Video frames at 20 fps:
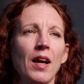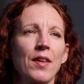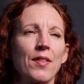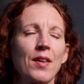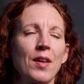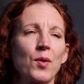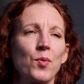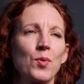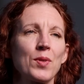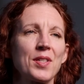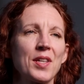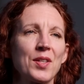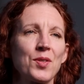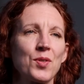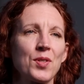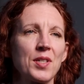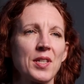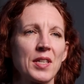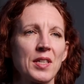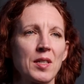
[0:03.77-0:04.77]
I think what's
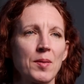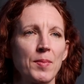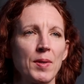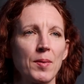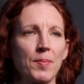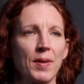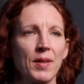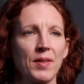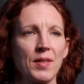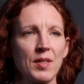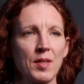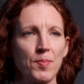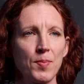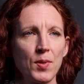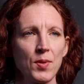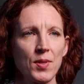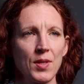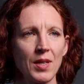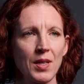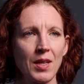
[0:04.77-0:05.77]
interesting to me about this
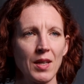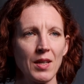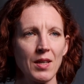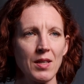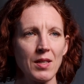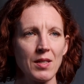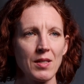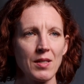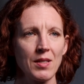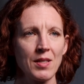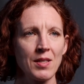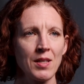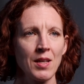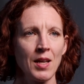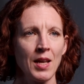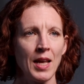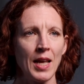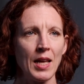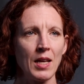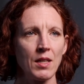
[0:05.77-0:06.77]
music is
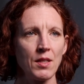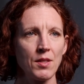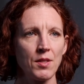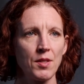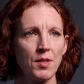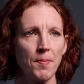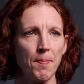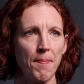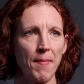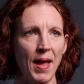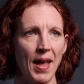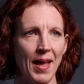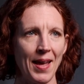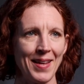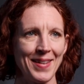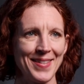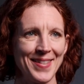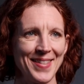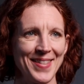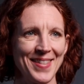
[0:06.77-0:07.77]
it
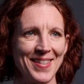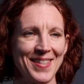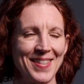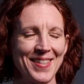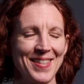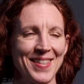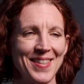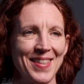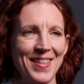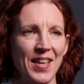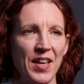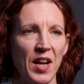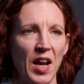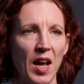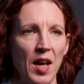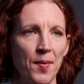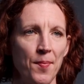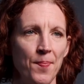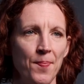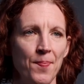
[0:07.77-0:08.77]
demands that
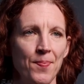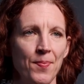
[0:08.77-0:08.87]
I